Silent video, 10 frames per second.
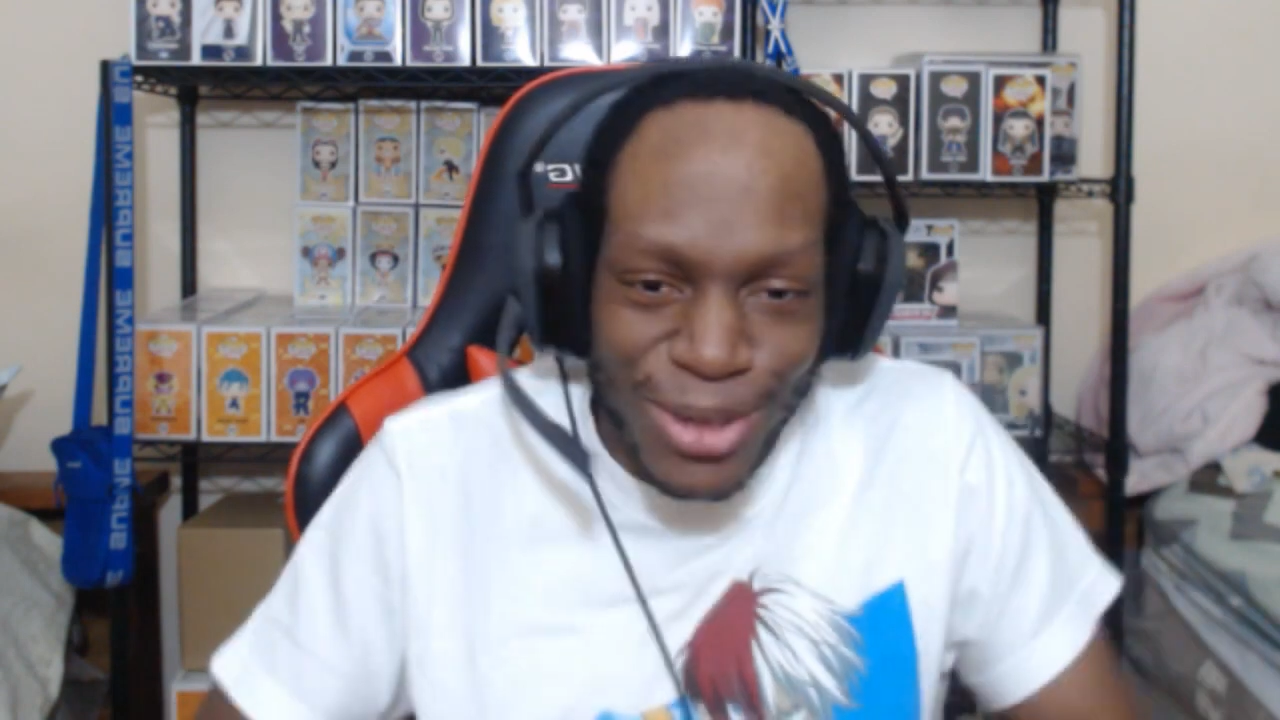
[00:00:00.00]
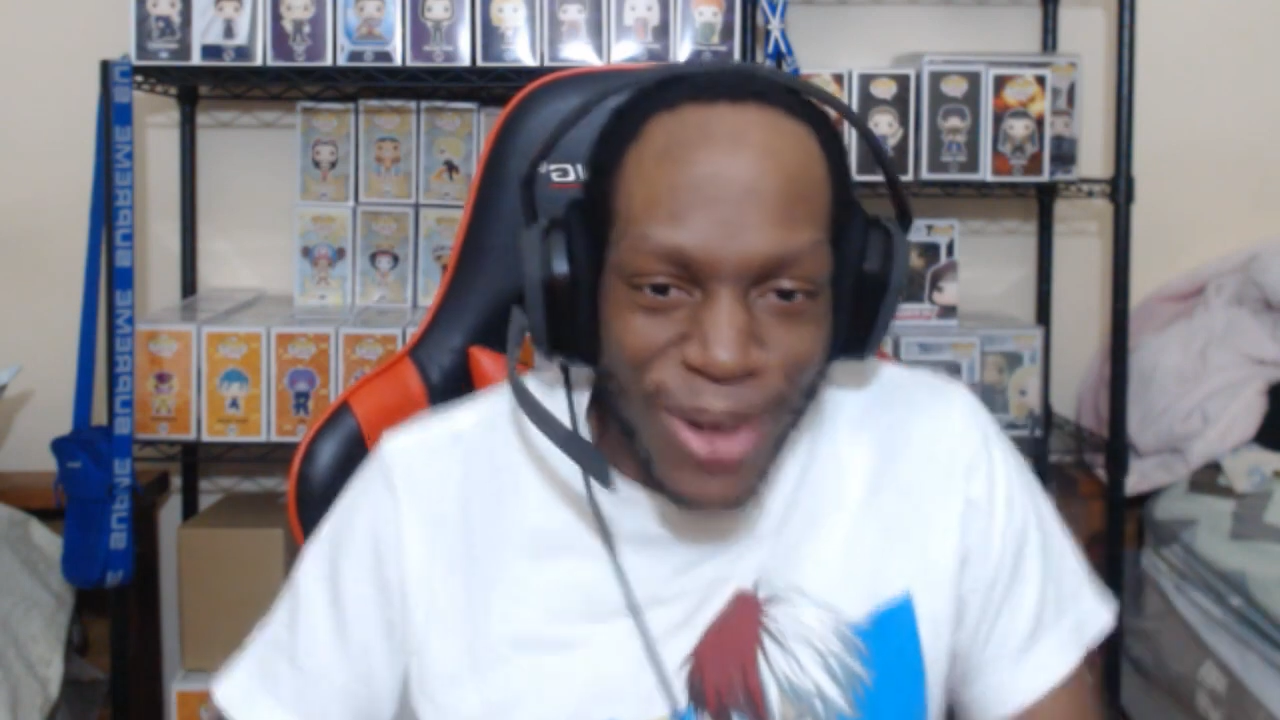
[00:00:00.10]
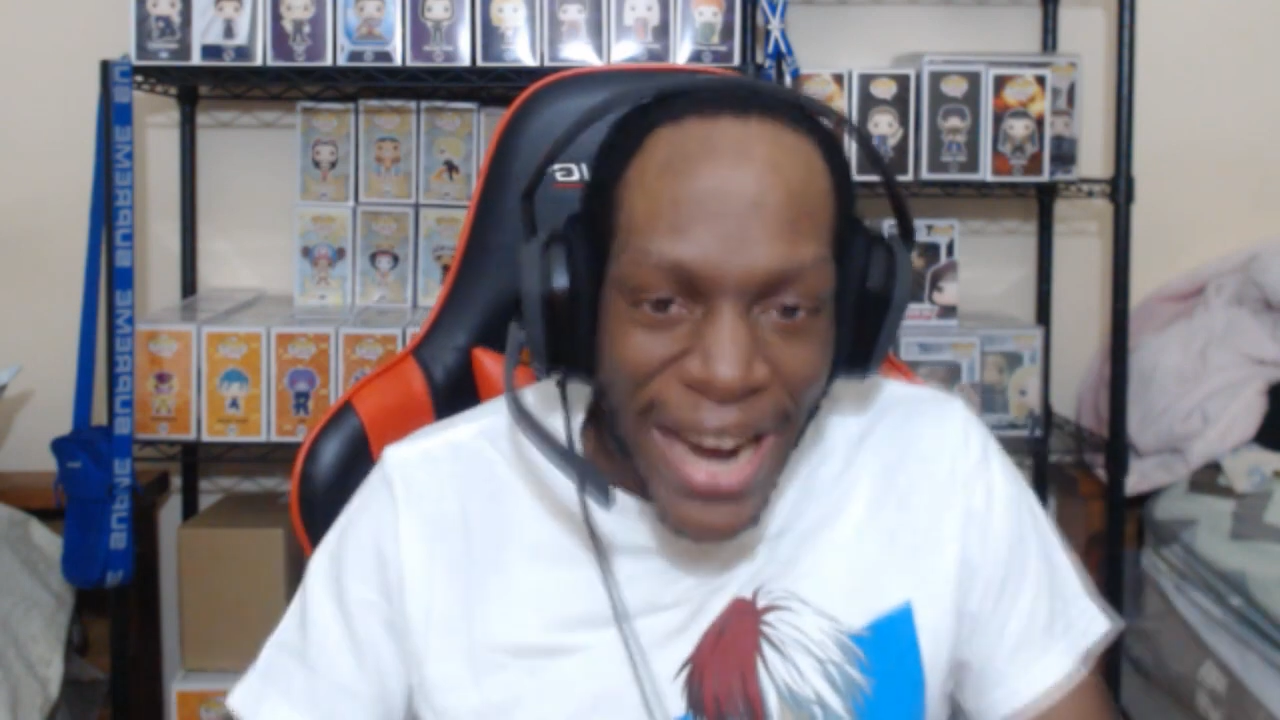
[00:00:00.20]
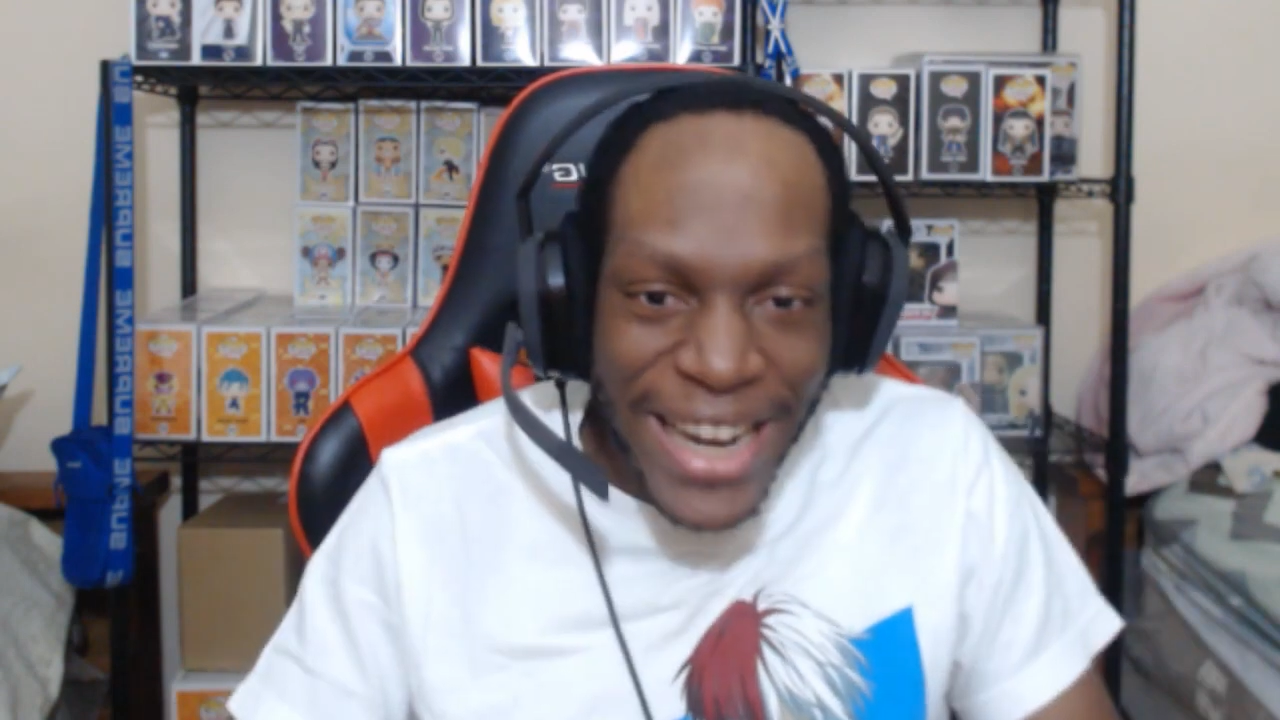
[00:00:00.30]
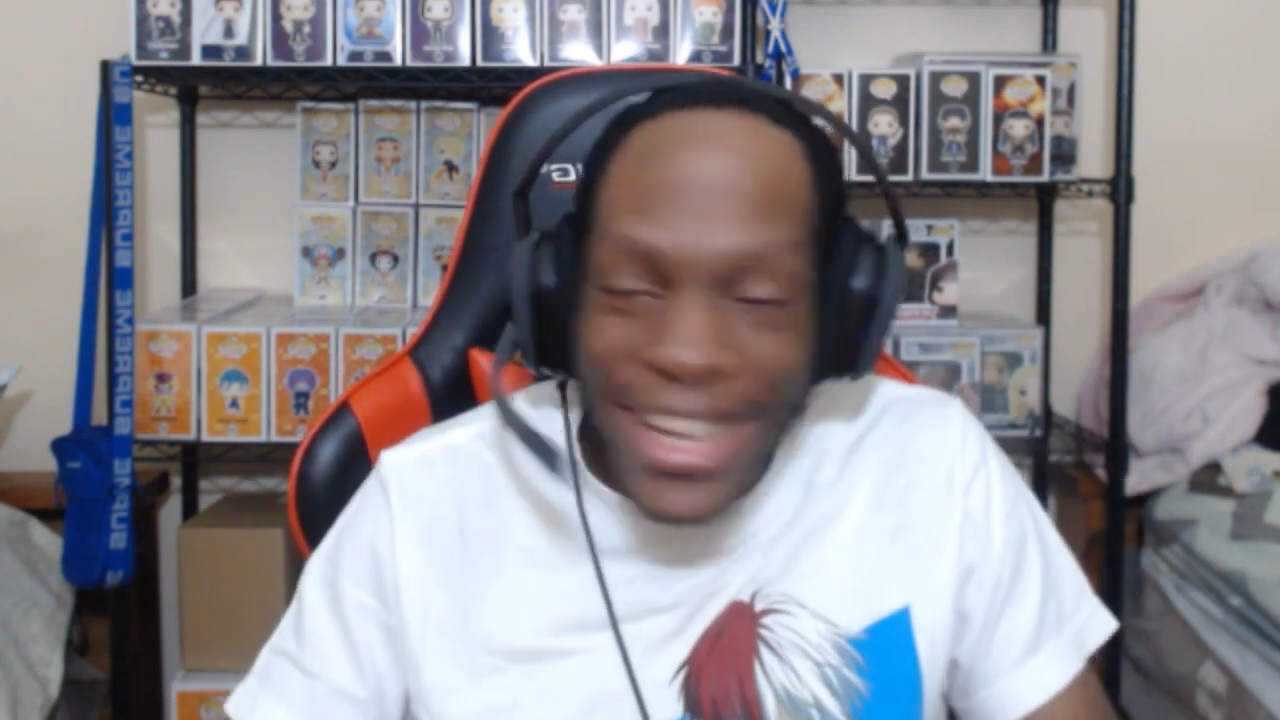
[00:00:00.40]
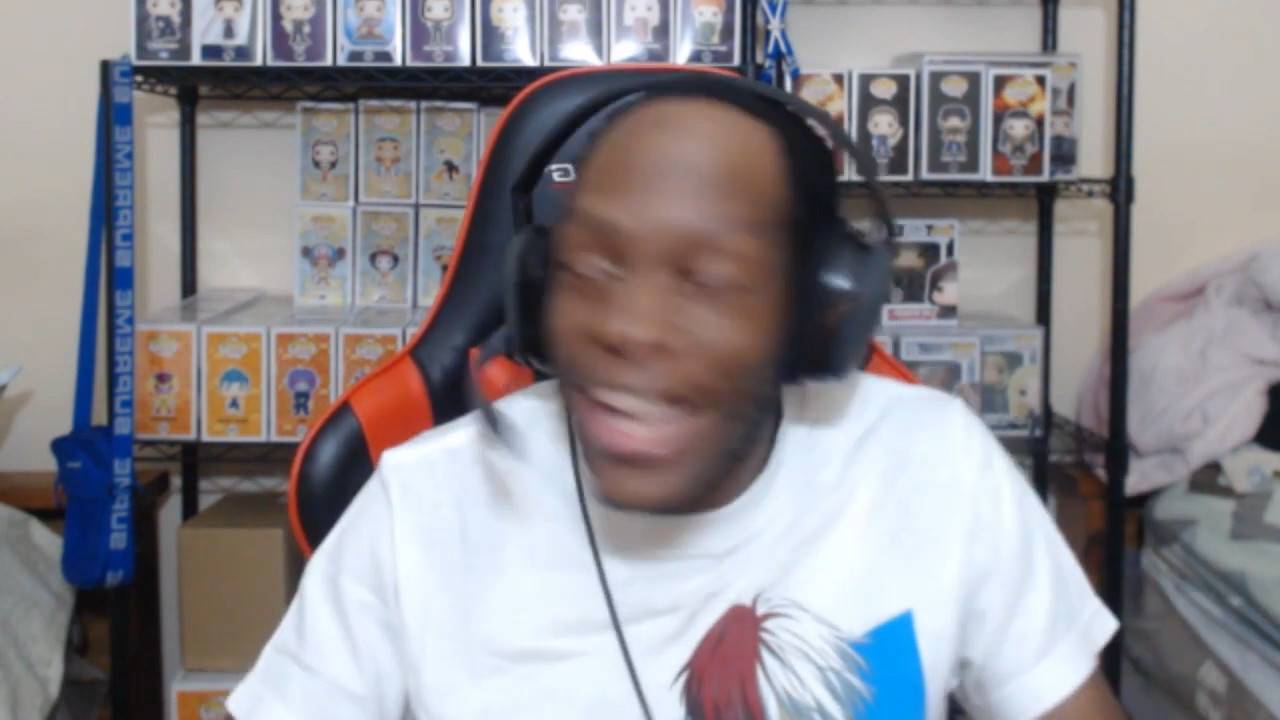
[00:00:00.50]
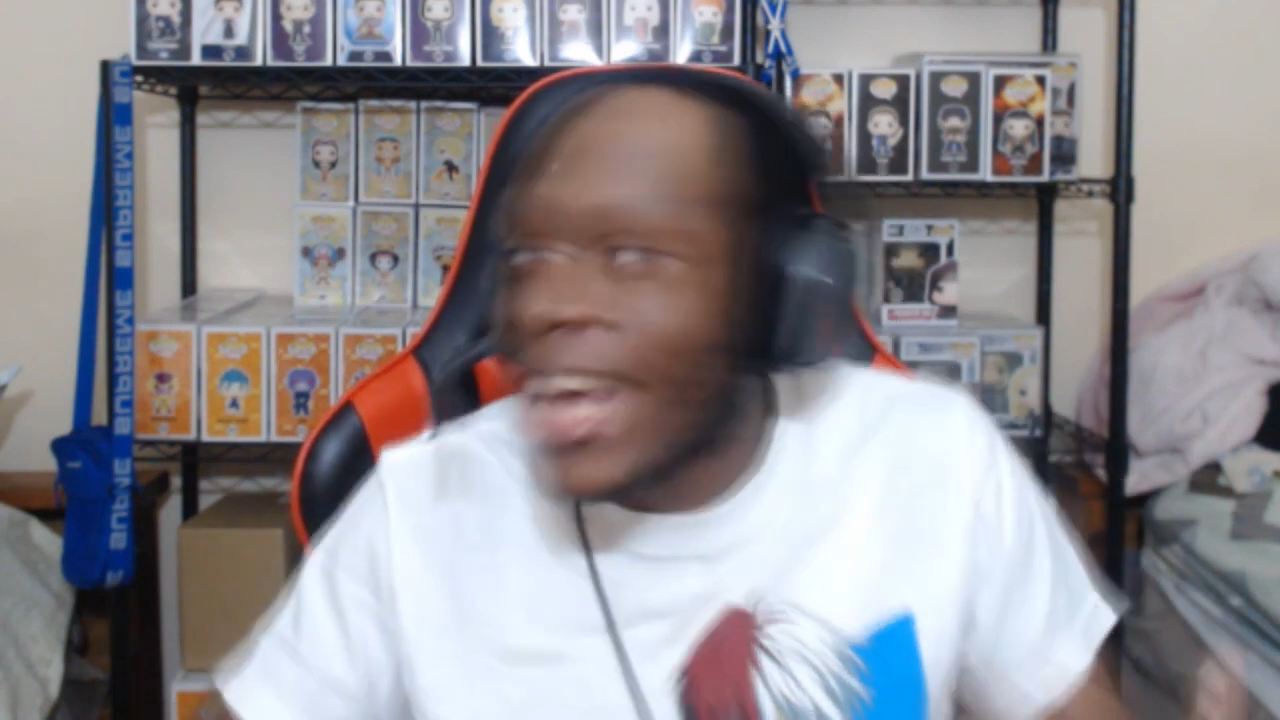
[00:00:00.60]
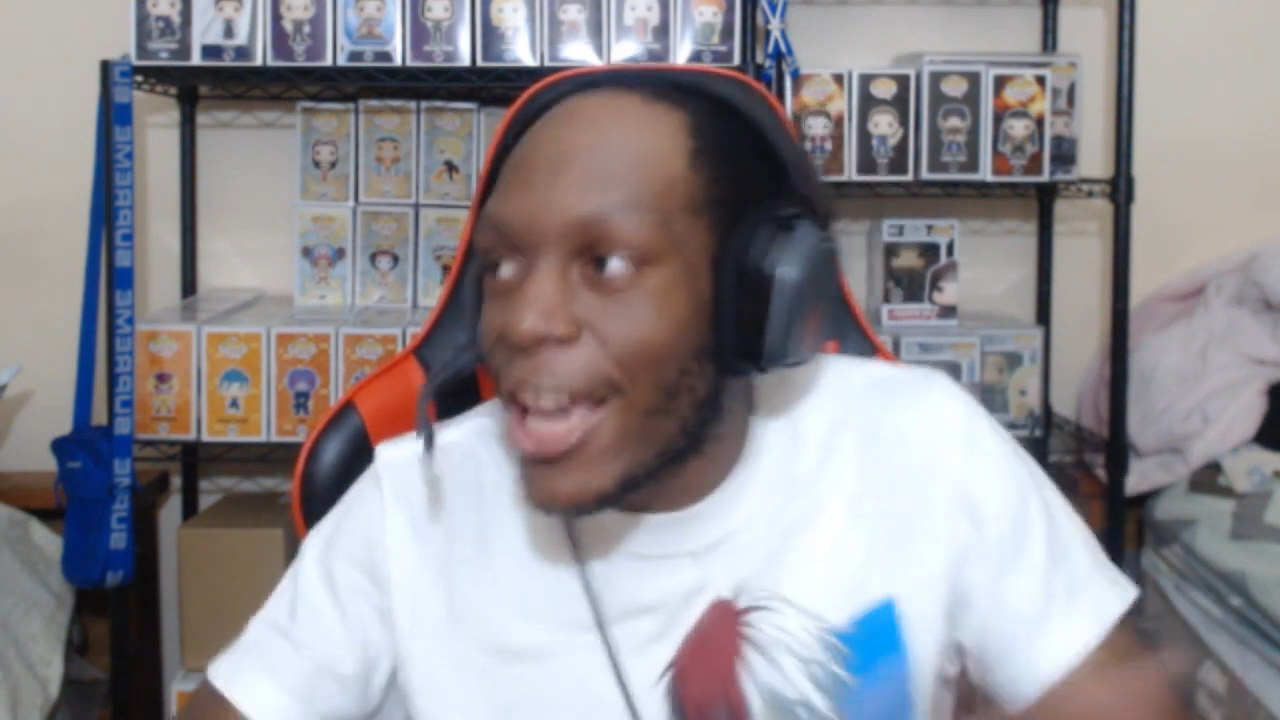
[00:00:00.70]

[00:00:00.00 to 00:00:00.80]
reigning,